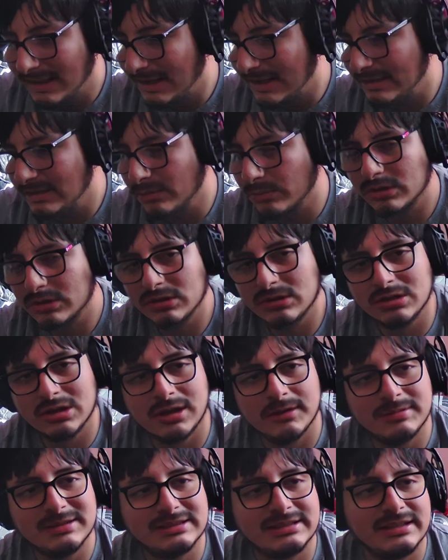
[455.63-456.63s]
the World
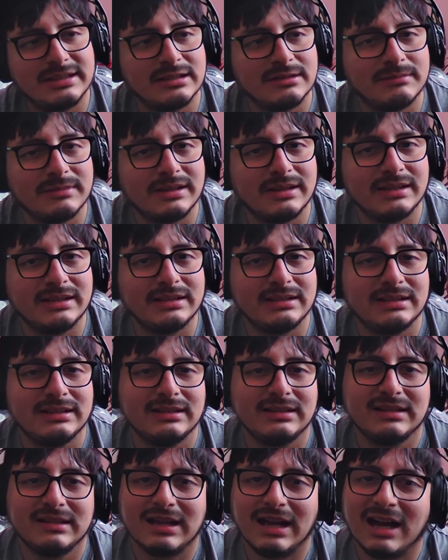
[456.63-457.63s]
Cup is here, man.
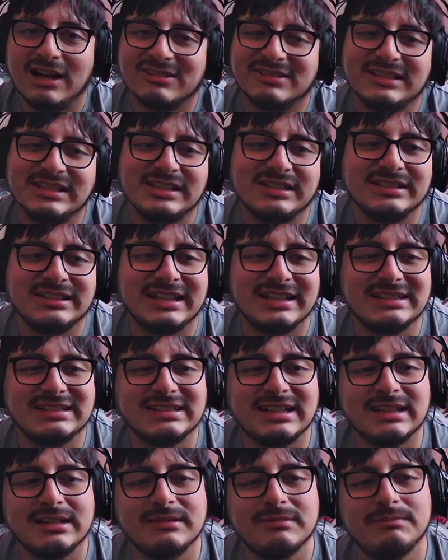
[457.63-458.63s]
I'll see you next
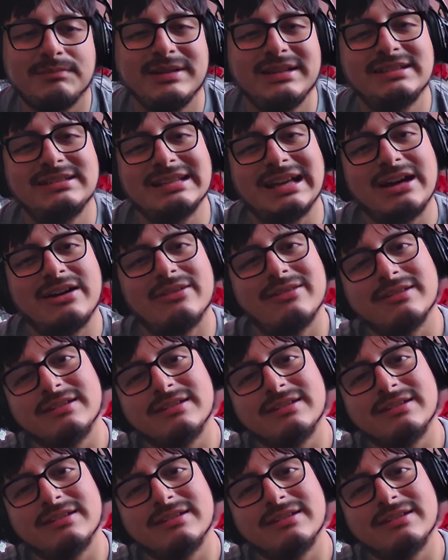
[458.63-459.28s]
time. Peace out.